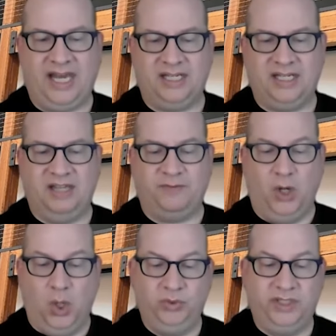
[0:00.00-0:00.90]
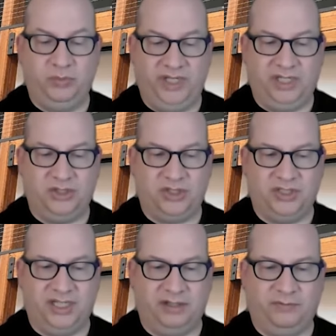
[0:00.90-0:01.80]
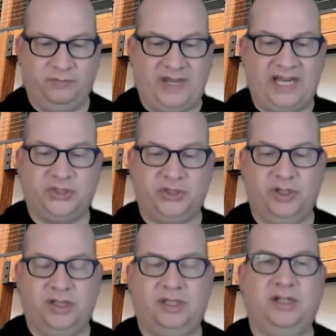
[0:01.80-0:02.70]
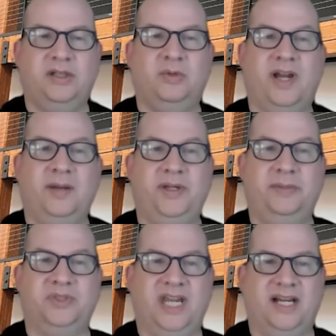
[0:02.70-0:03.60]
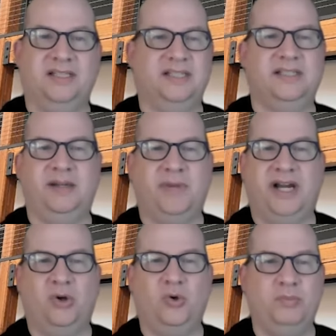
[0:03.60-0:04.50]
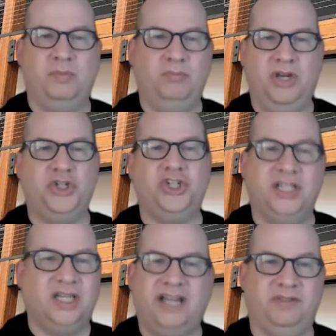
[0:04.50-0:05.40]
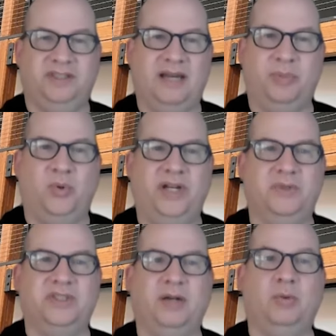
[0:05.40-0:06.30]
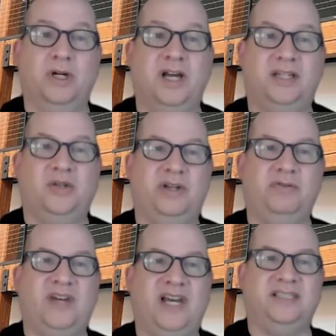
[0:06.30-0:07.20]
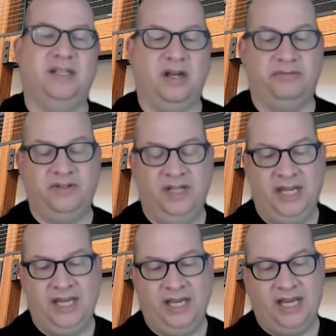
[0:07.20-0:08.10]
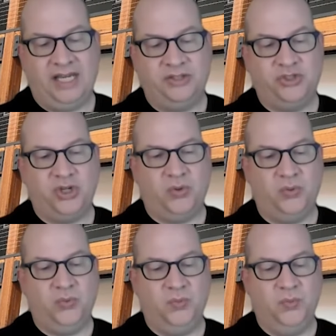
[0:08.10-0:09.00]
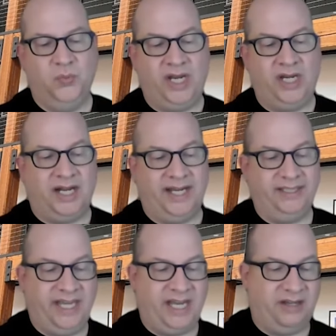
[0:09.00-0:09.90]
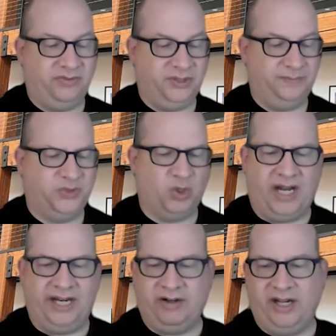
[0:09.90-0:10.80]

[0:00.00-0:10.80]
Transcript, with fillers: And if only we could just get it faster and then in the right people's hands. It's like my whole mission in life at that point was like, we're not going fast enough. And so when I left, so